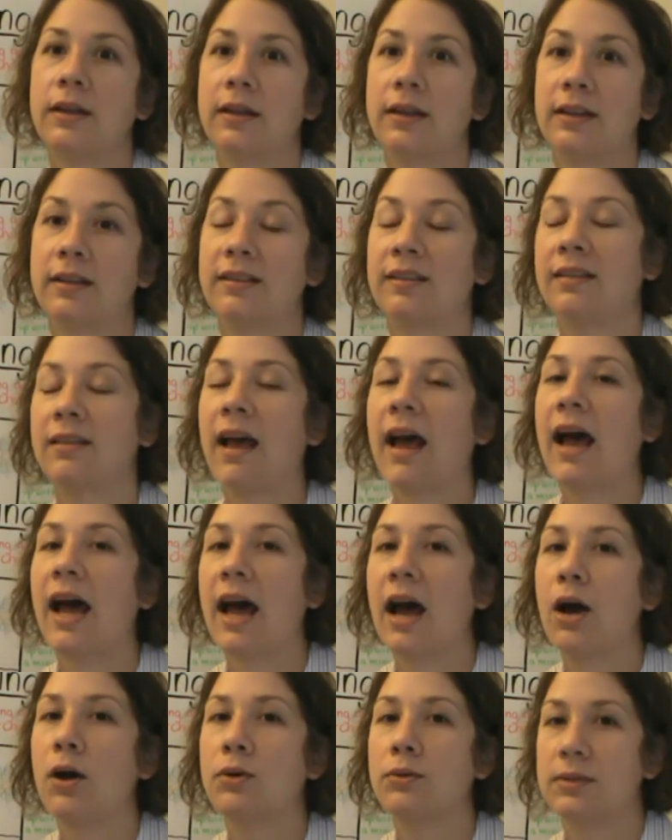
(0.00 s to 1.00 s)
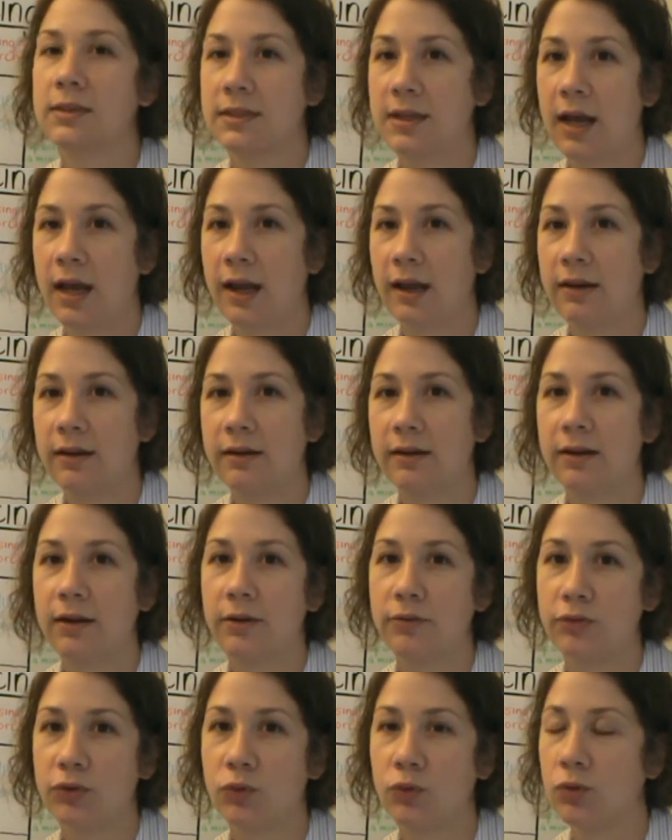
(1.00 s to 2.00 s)
This is outside
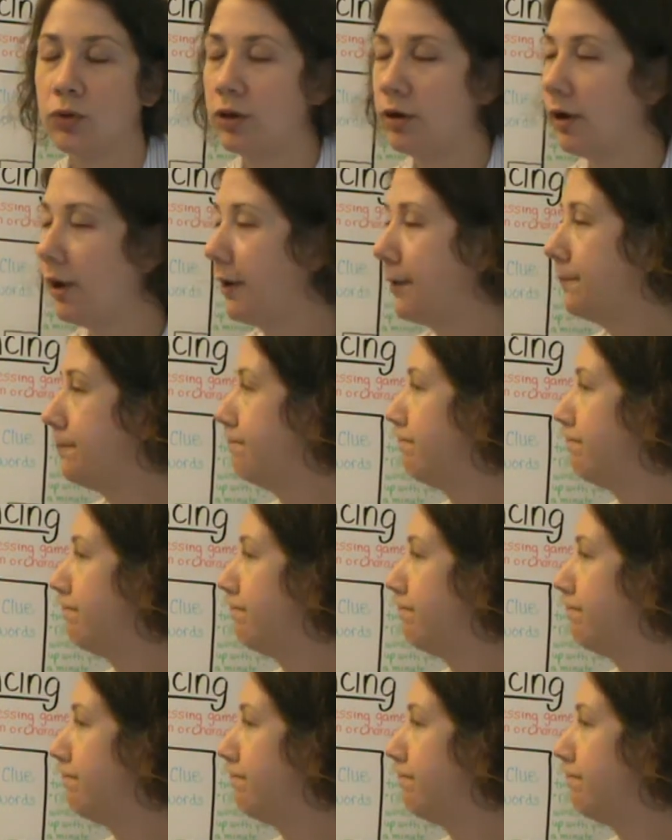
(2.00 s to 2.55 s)
of school learning.